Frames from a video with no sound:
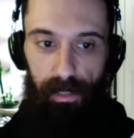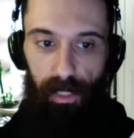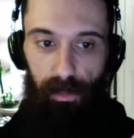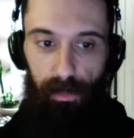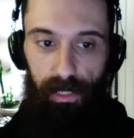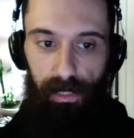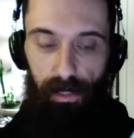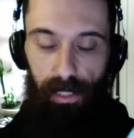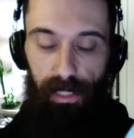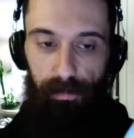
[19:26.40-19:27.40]
me,
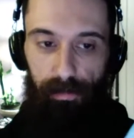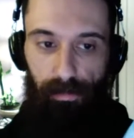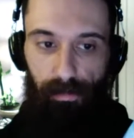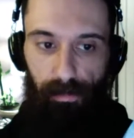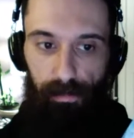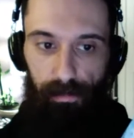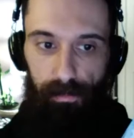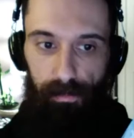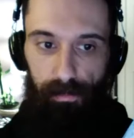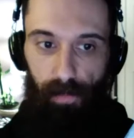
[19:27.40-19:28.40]
like,
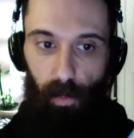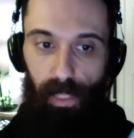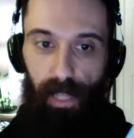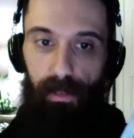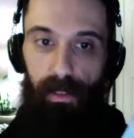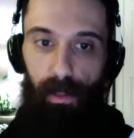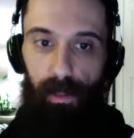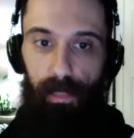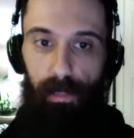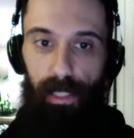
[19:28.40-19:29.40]
without
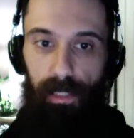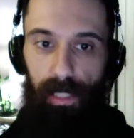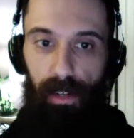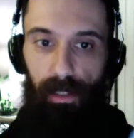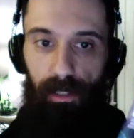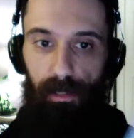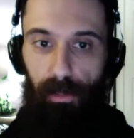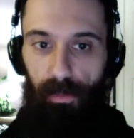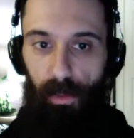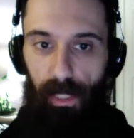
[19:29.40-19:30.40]
knowing about the characters
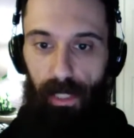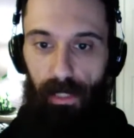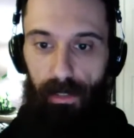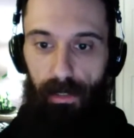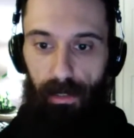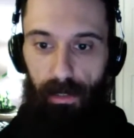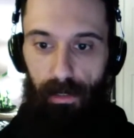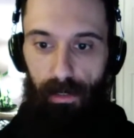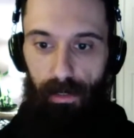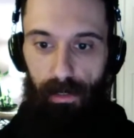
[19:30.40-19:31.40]
beforehand,
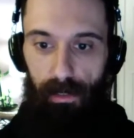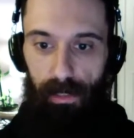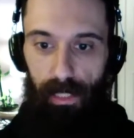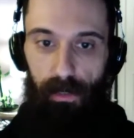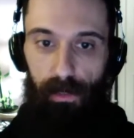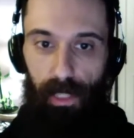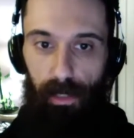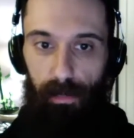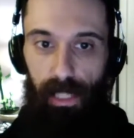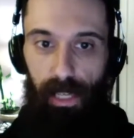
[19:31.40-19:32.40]
can you
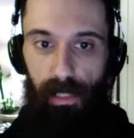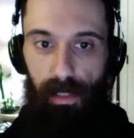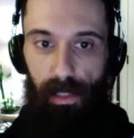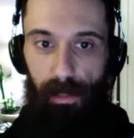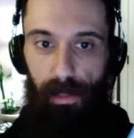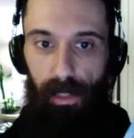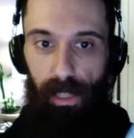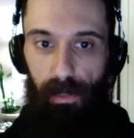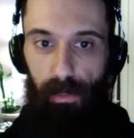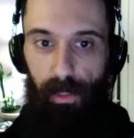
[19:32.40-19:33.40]
tell me anything about
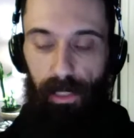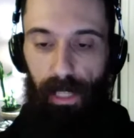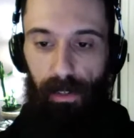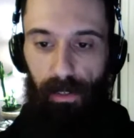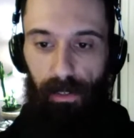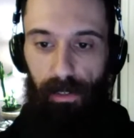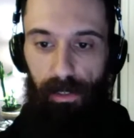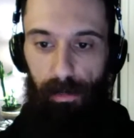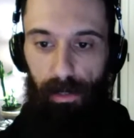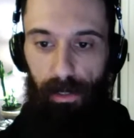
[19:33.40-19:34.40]
any one of the characters in
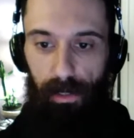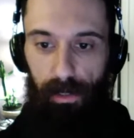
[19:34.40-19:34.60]
this book?